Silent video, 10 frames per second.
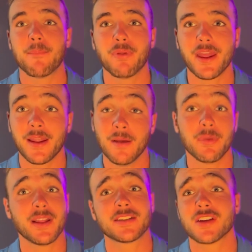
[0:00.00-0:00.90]
playing,
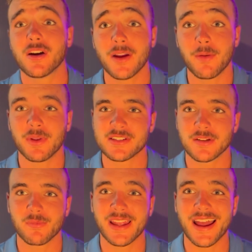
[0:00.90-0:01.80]
but that's all right. We
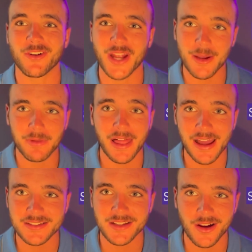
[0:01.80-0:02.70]
we got Graham
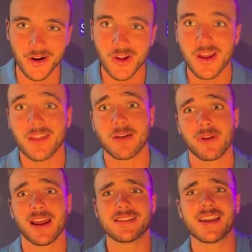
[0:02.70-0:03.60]
Glasgow. Then we
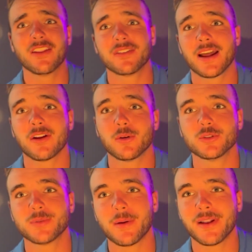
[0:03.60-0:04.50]
got Taylor Decker, who's
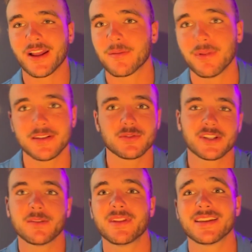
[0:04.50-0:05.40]
probably not going to play. So it's
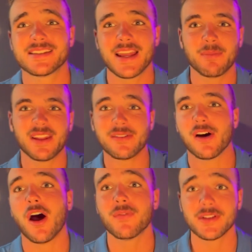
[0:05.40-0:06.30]
going to be the same deep
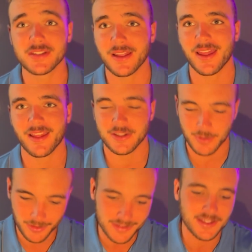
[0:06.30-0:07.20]
offensive line last
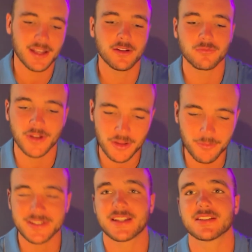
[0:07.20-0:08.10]
week. Let's get in the rhythm.
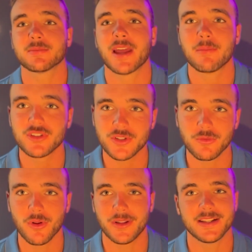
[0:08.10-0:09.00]
Let's get some chemistry
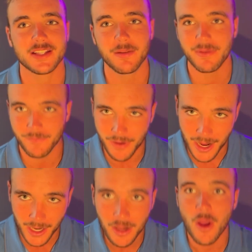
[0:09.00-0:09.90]
rolling. It's going to be
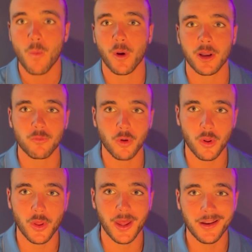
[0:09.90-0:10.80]
fine. We're going to
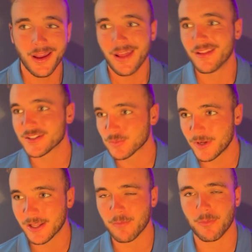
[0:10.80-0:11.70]
roll in this
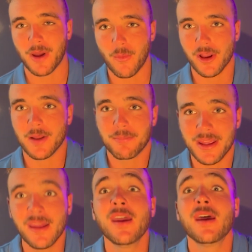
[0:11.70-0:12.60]
week, and we're probably going to beat